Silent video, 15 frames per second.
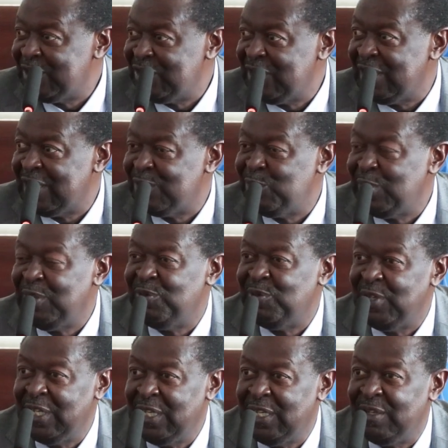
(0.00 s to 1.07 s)
She has been
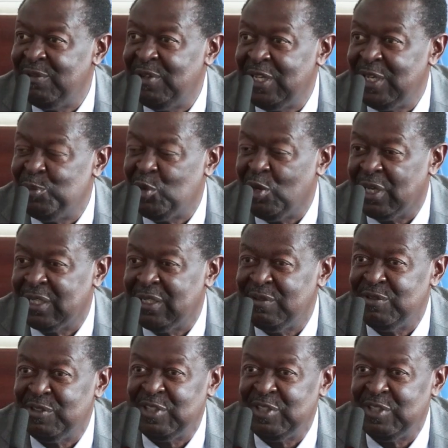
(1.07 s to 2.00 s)
very, very proactive.